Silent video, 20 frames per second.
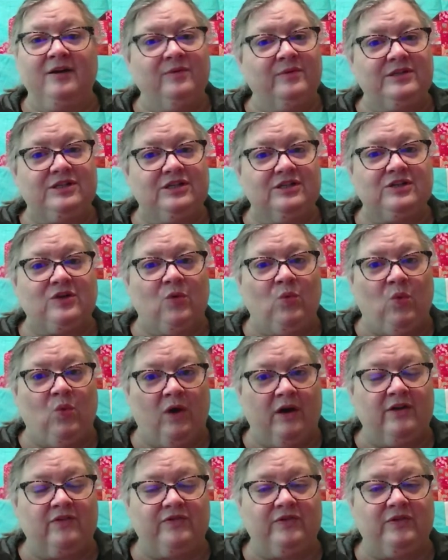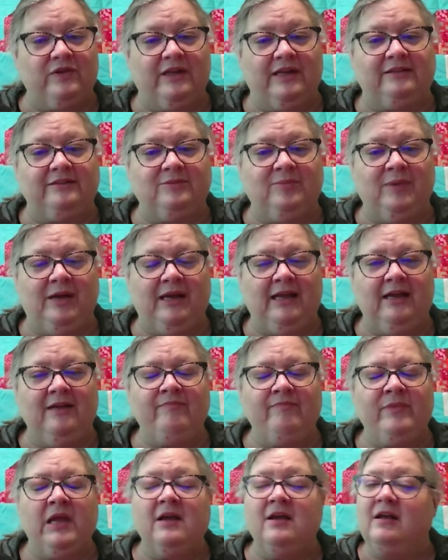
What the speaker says: It was just a wonderful guild meeting.